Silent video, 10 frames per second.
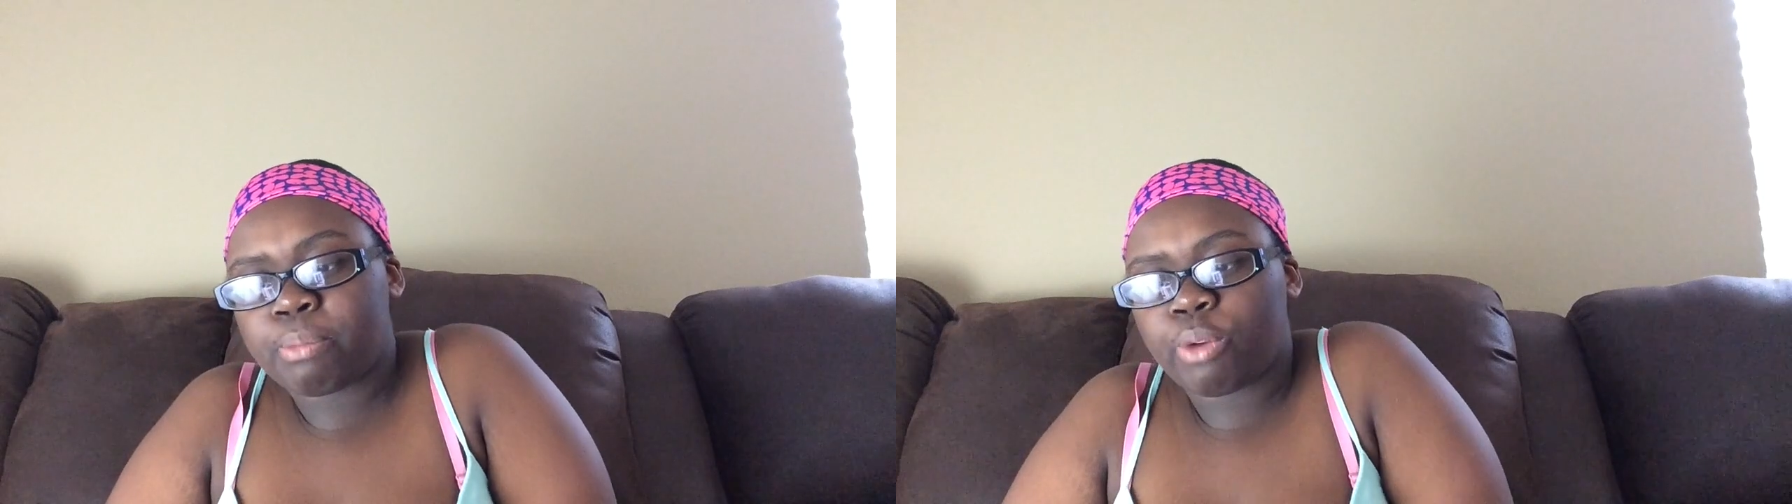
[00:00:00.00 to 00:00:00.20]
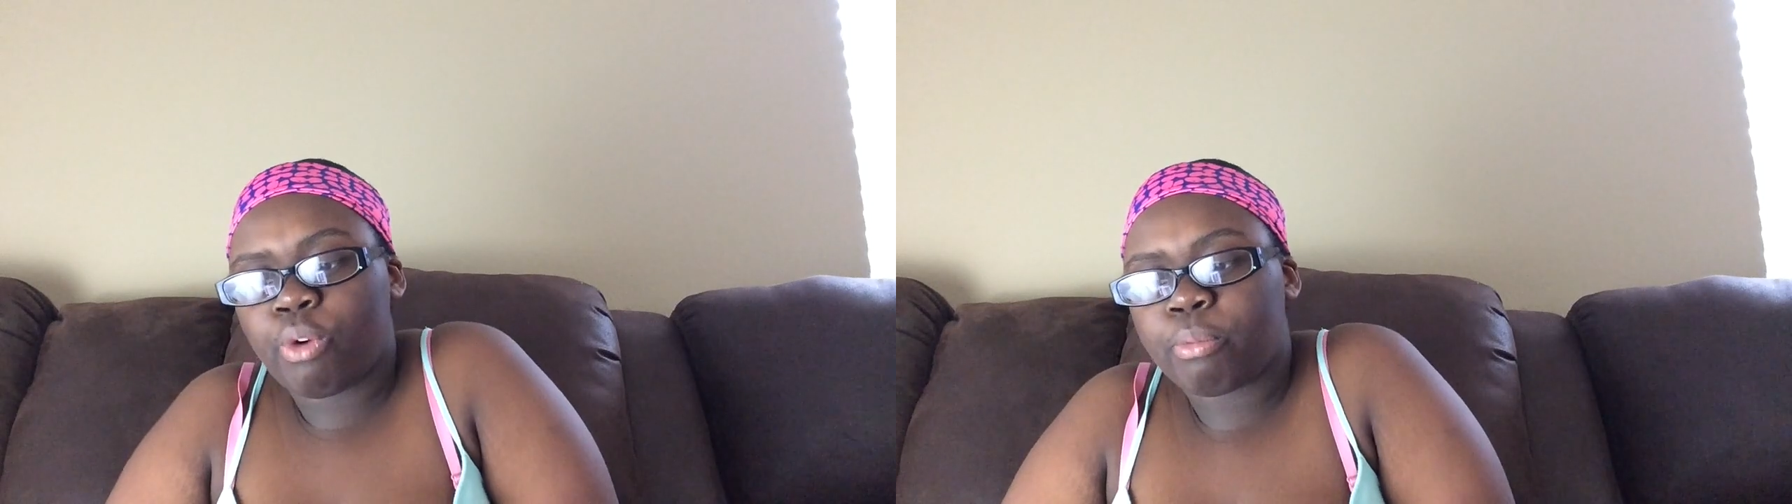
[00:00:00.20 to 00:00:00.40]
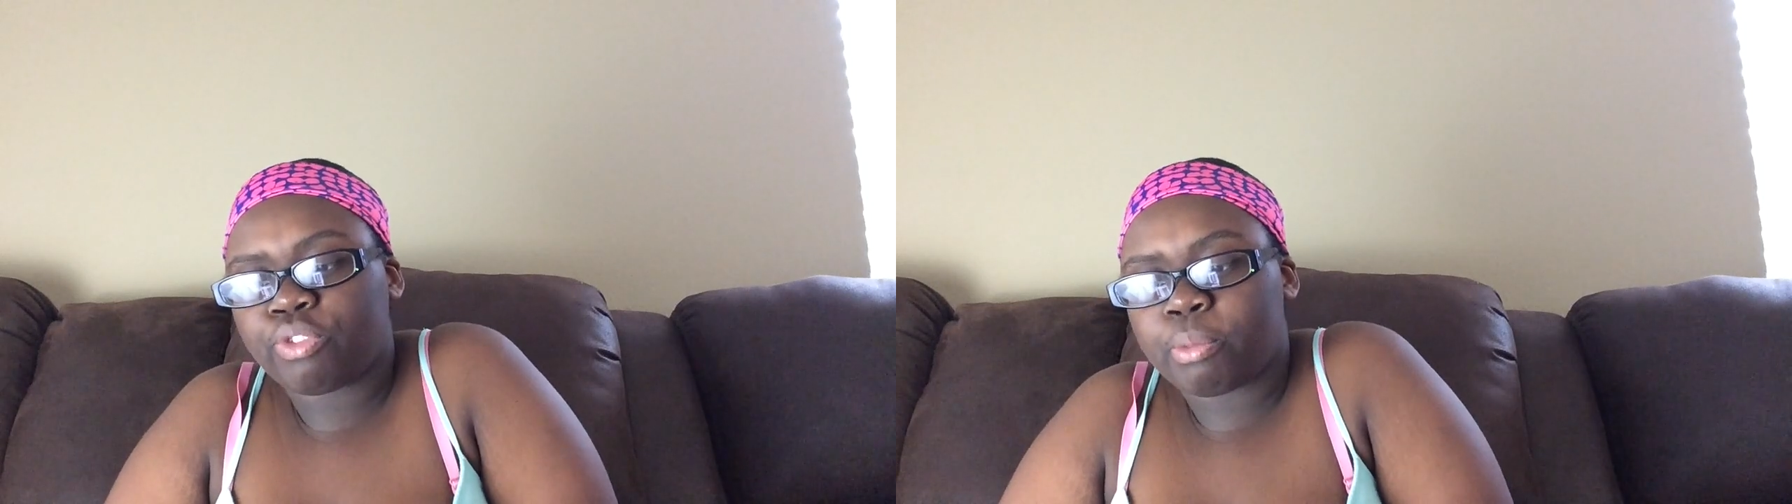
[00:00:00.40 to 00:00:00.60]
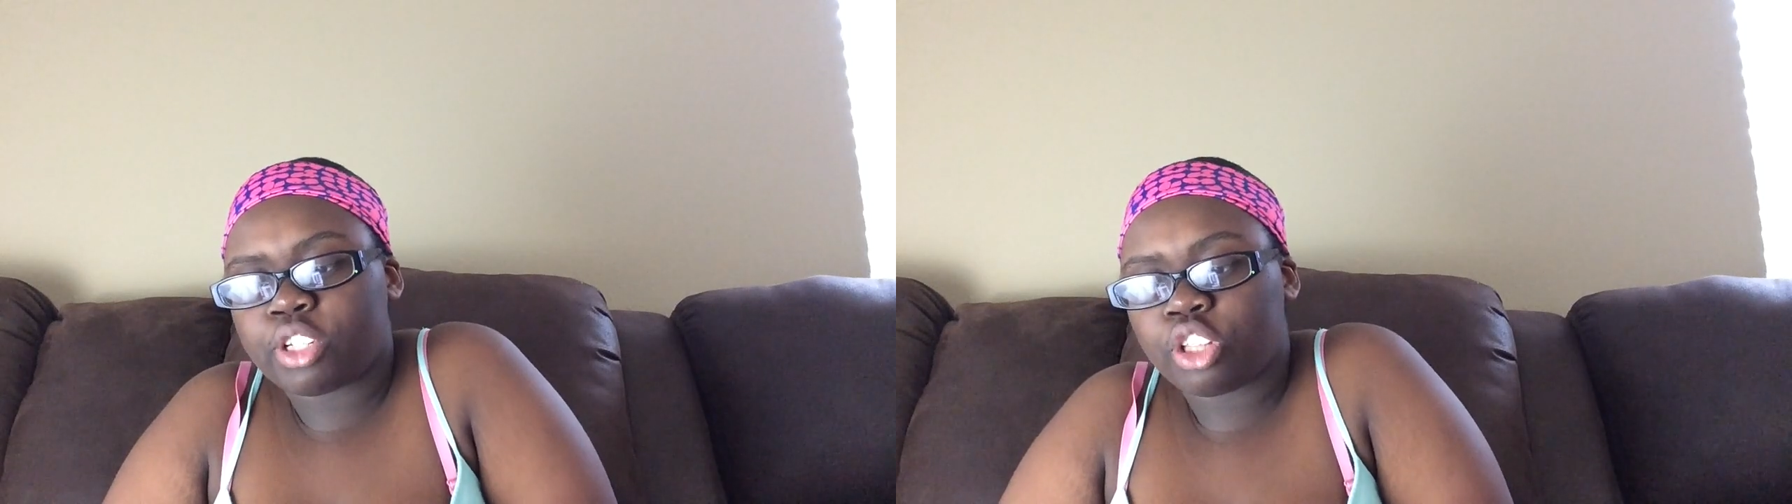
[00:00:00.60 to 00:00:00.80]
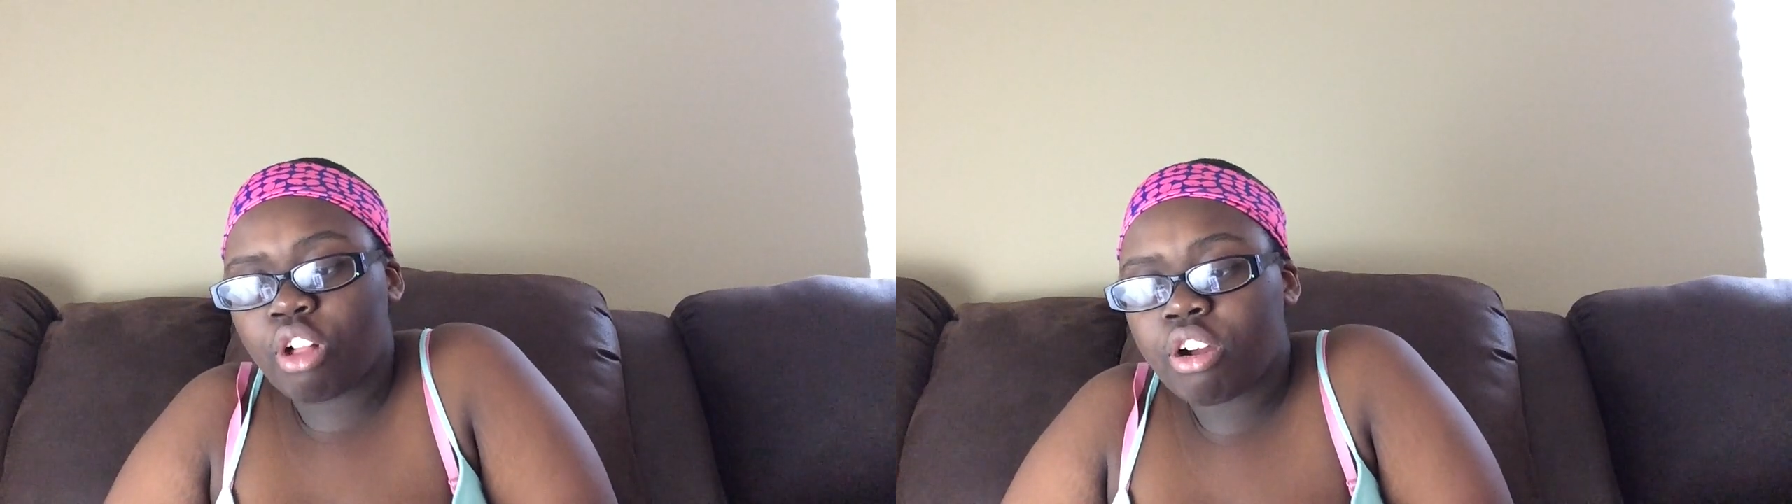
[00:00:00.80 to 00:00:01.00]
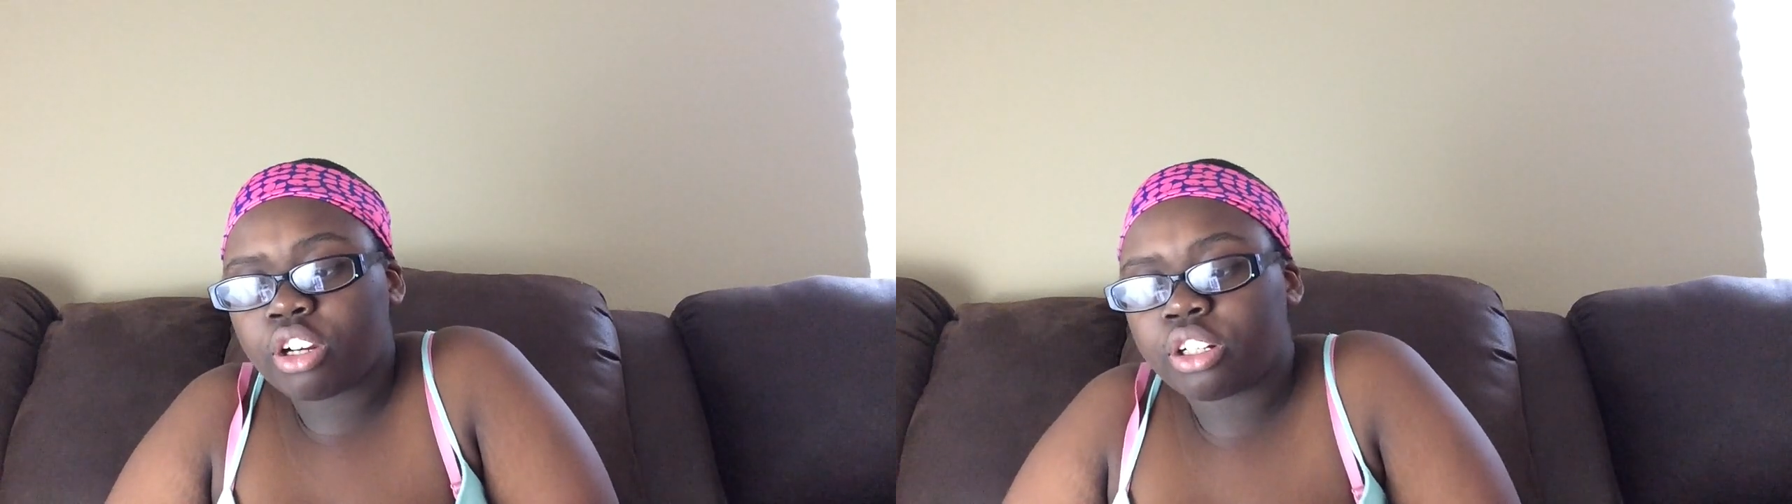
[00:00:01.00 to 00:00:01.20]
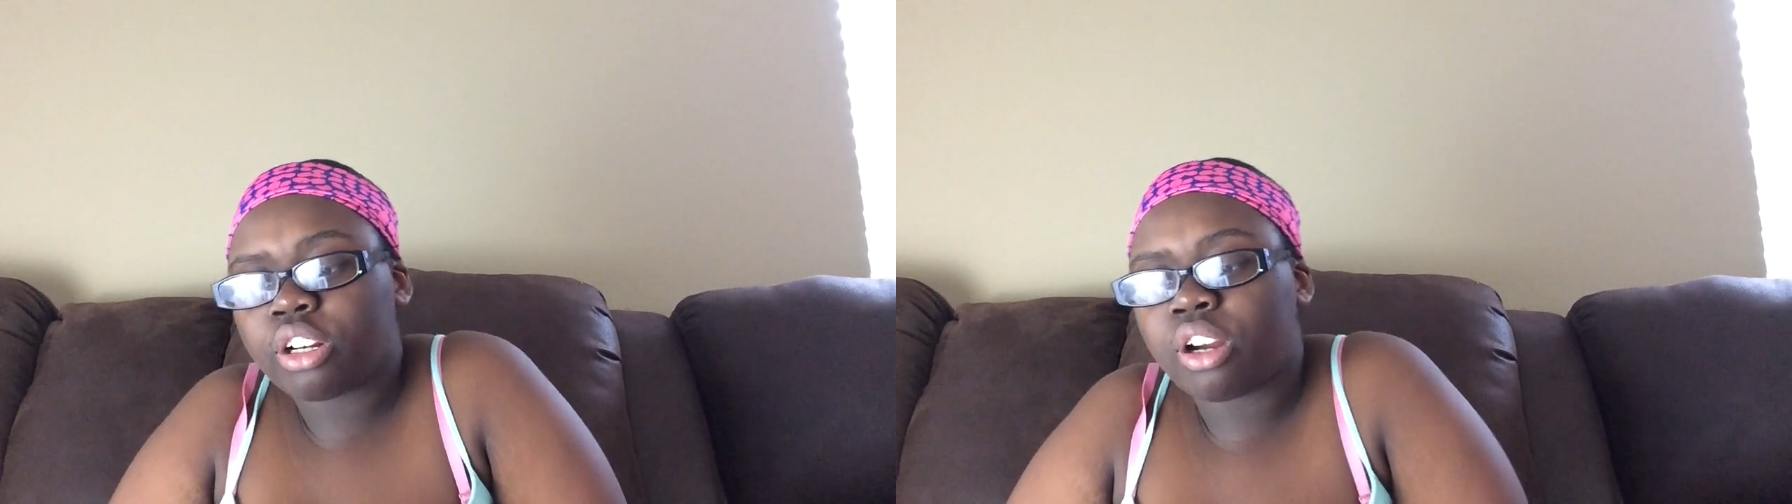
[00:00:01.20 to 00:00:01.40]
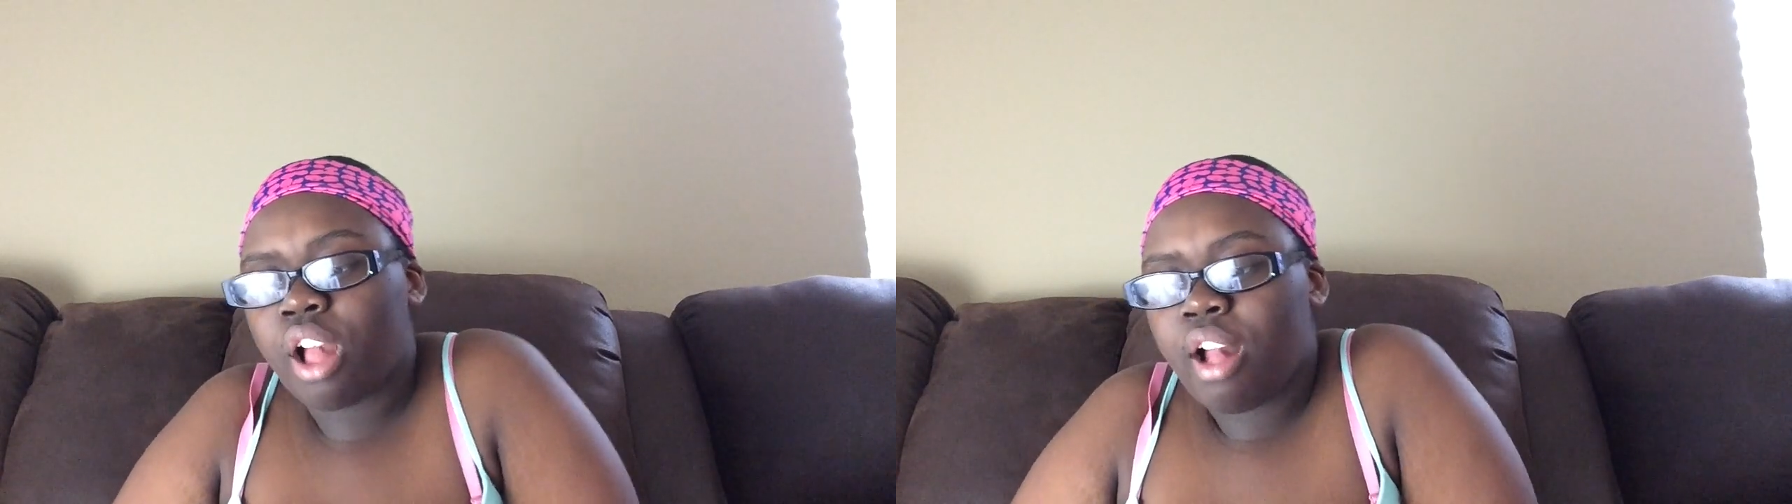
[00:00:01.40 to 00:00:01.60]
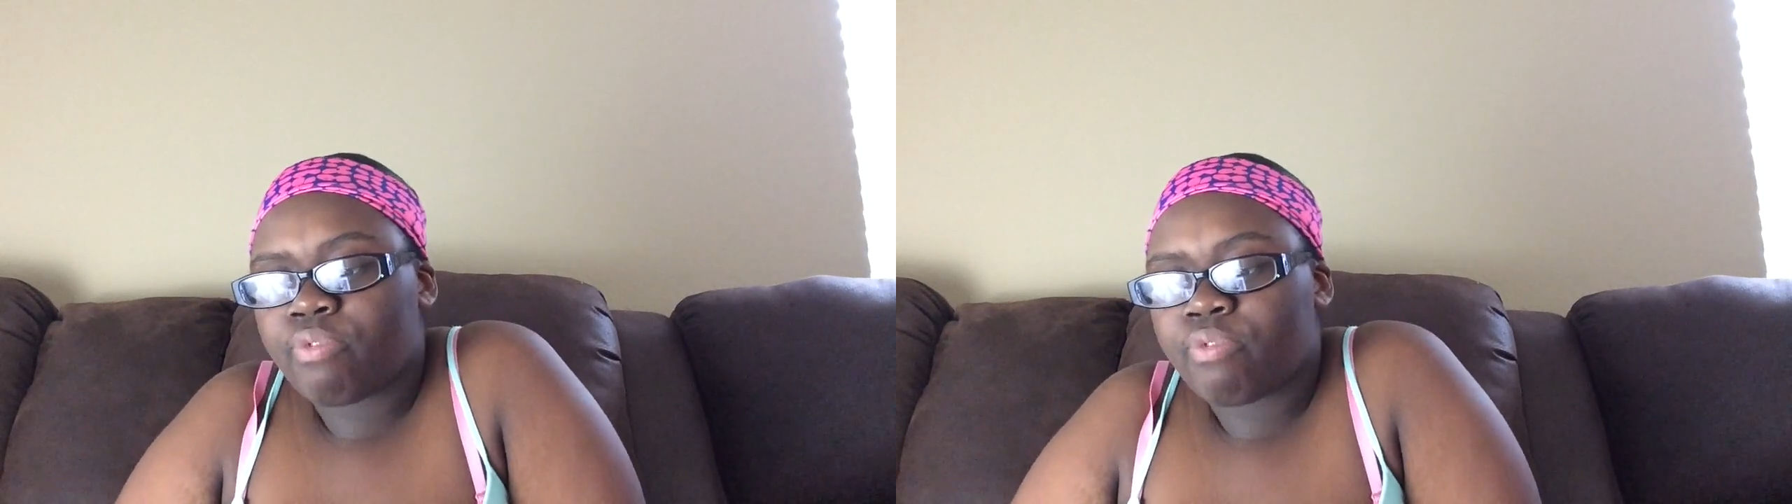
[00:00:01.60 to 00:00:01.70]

but it won't be for much longer.